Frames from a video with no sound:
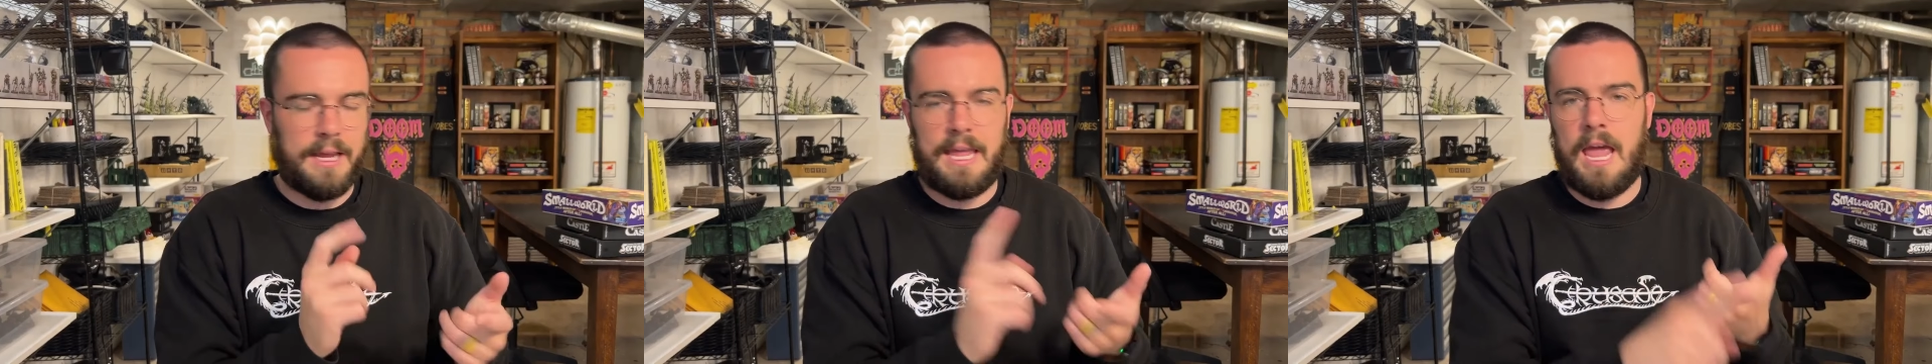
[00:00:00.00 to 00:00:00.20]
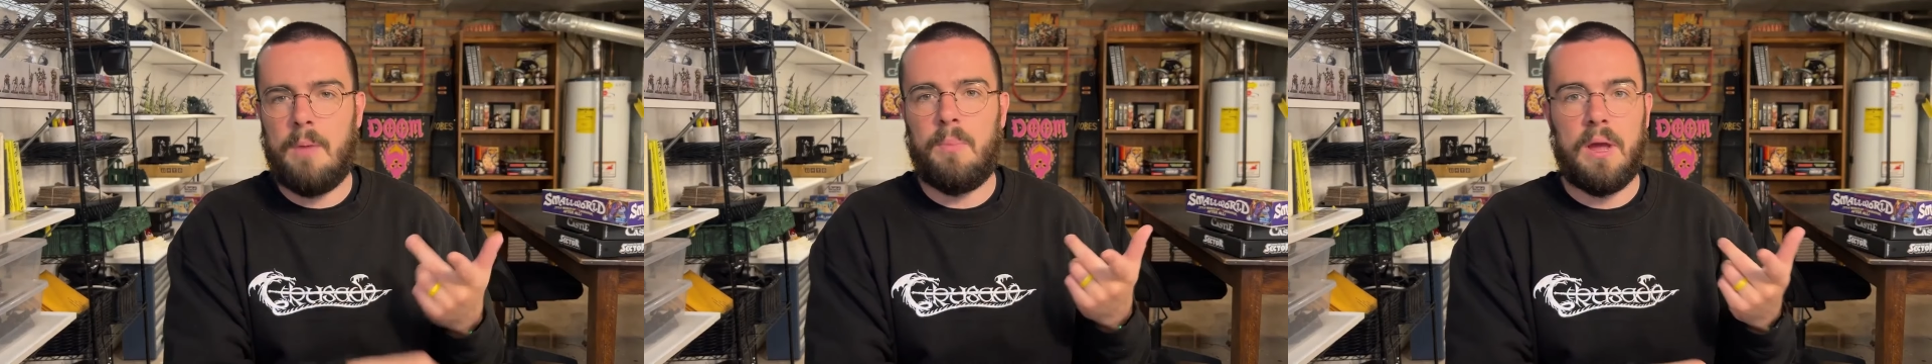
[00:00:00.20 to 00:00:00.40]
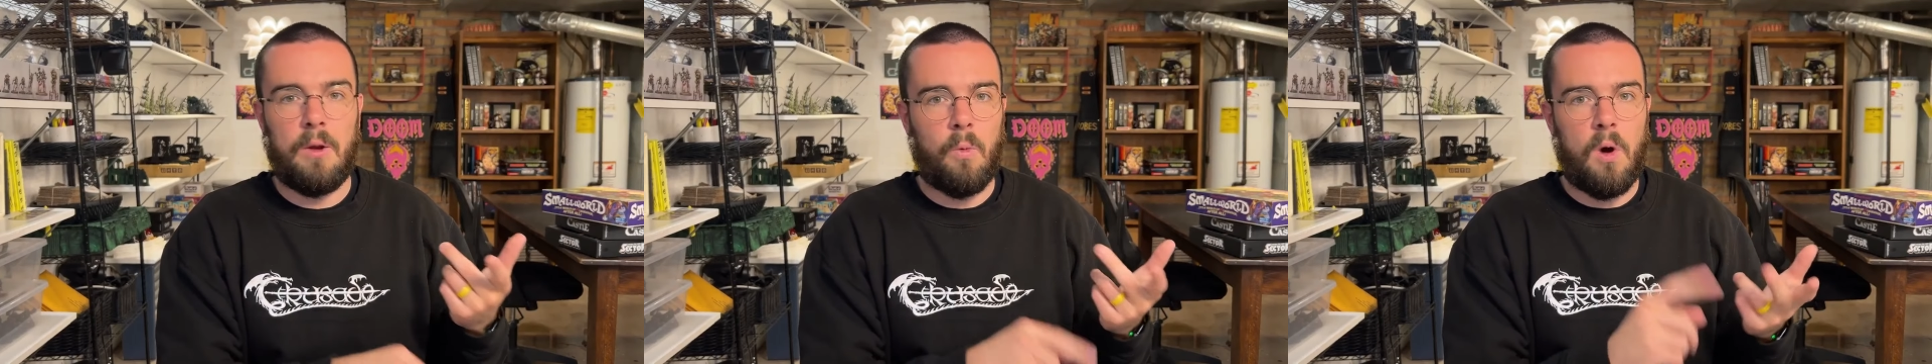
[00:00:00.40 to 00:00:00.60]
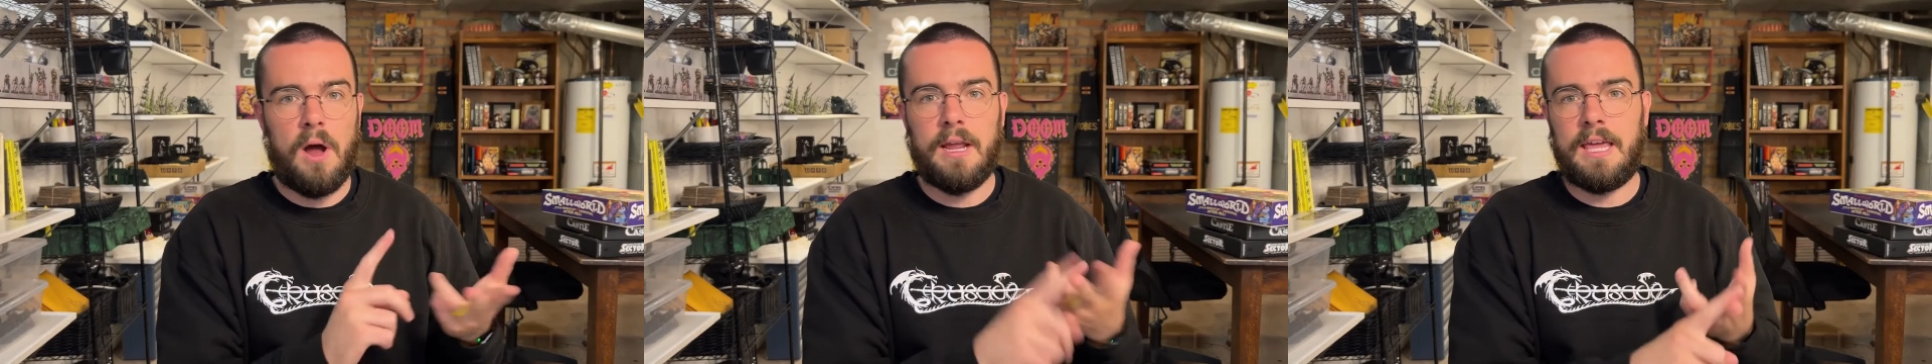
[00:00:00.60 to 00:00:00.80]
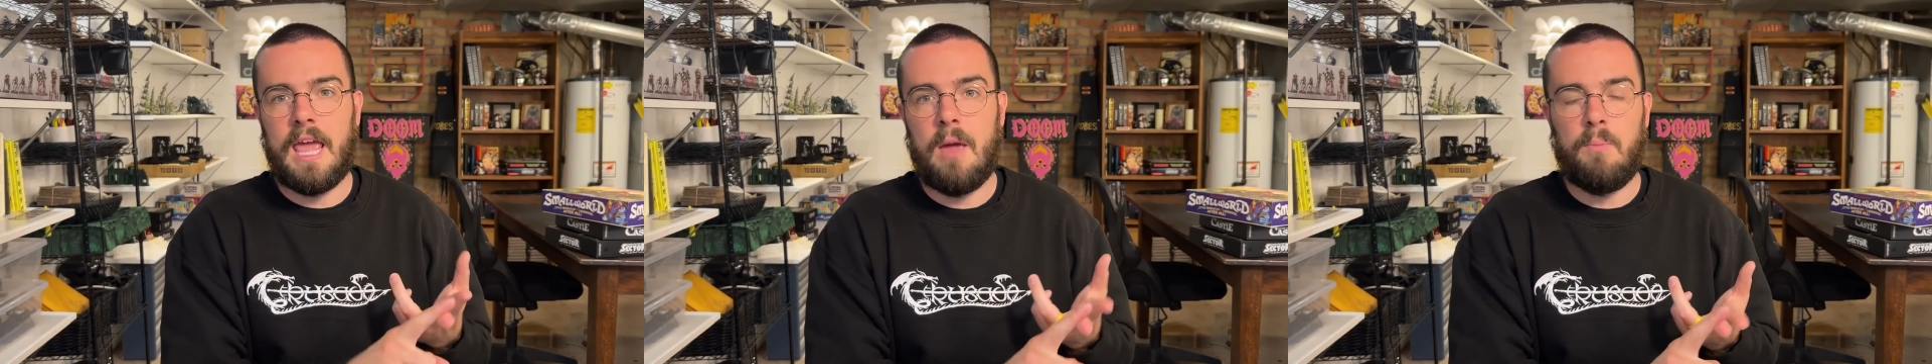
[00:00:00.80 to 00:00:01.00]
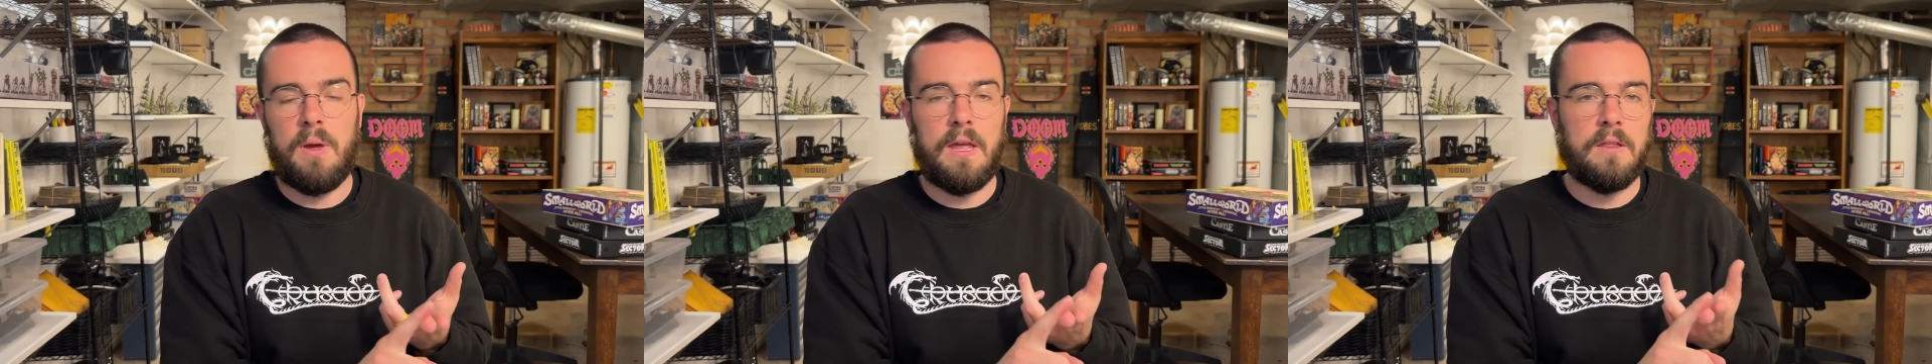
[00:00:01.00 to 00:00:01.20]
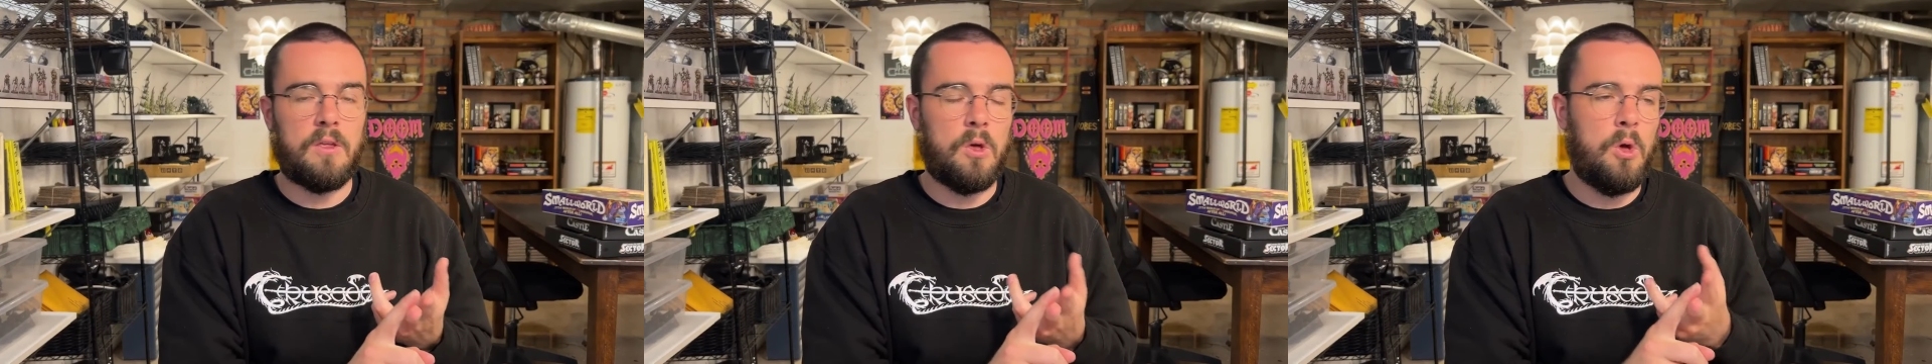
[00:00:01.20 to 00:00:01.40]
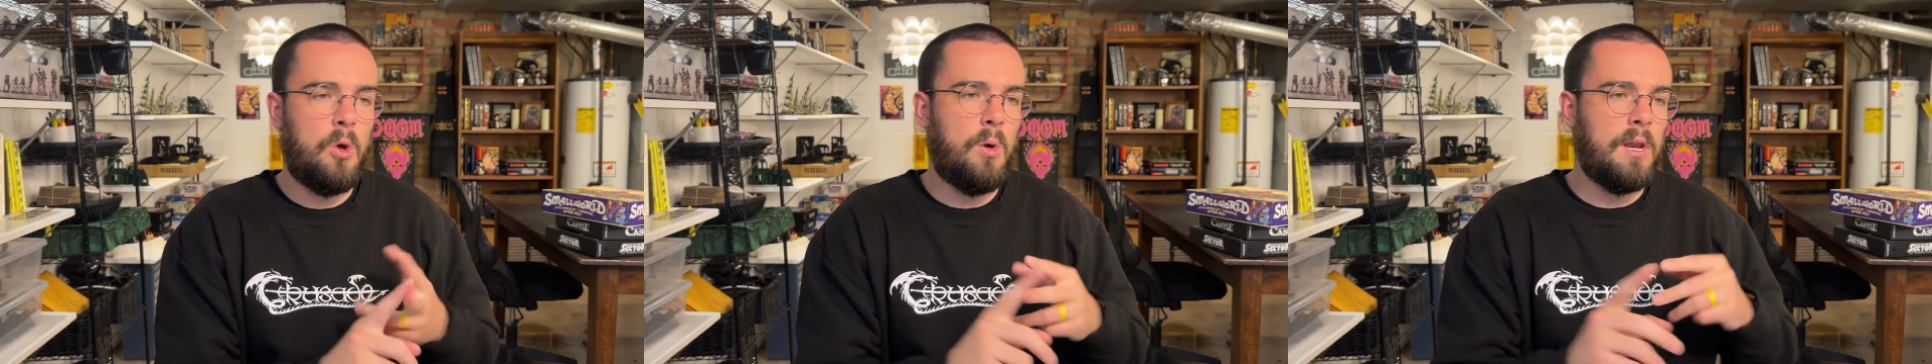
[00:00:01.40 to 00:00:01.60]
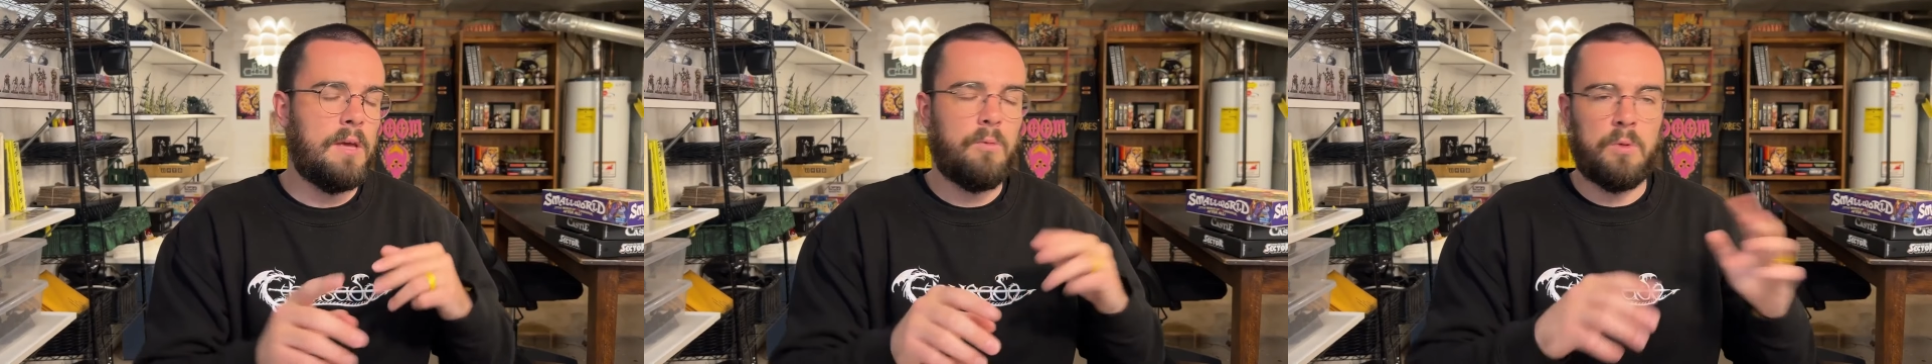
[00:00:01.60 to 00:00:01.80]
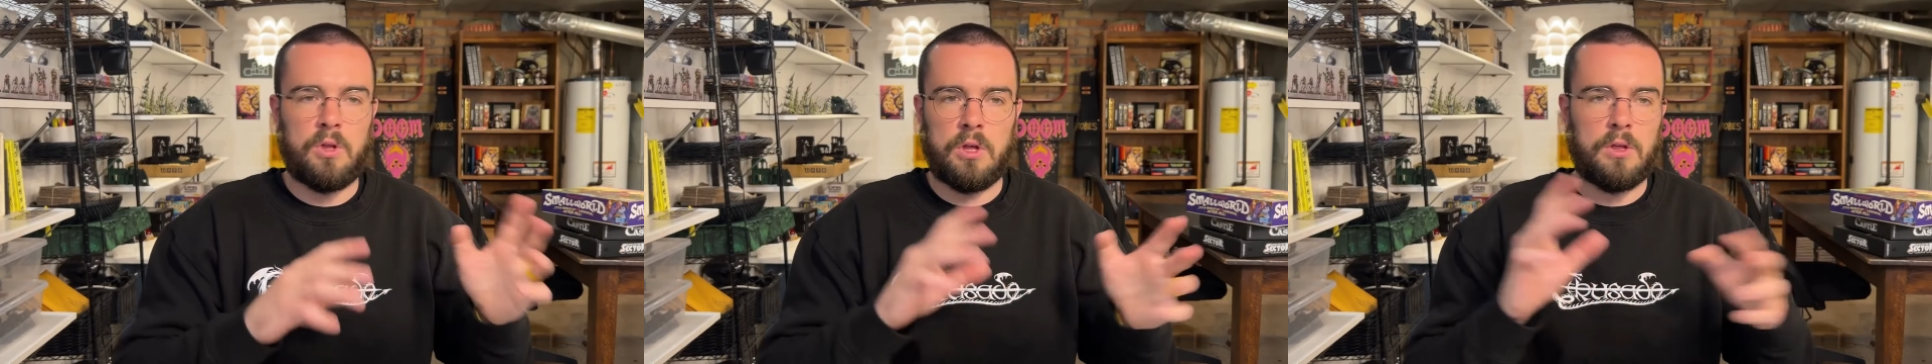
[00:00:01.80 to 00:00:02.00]
campaign 1 and campaign 2, and it
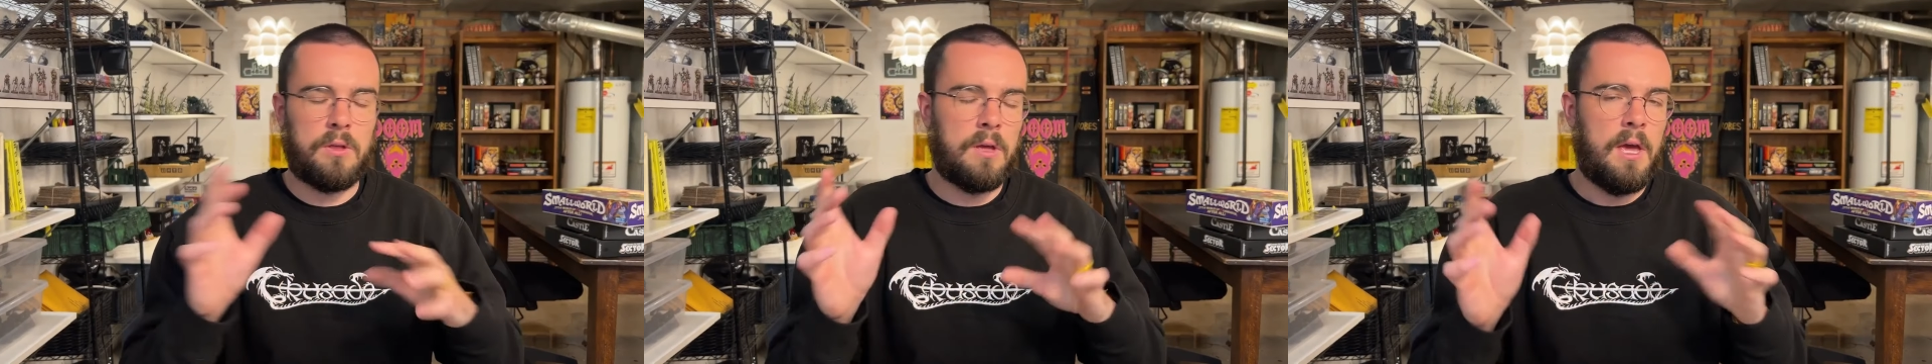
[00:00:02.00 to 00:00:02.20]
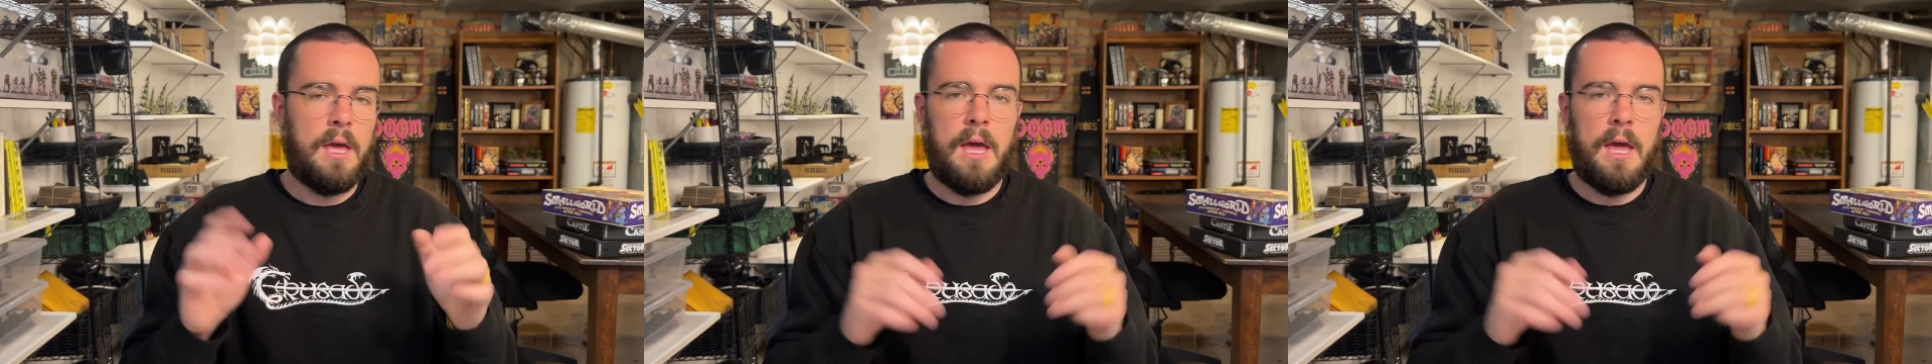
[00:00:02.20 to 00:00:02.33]
was just,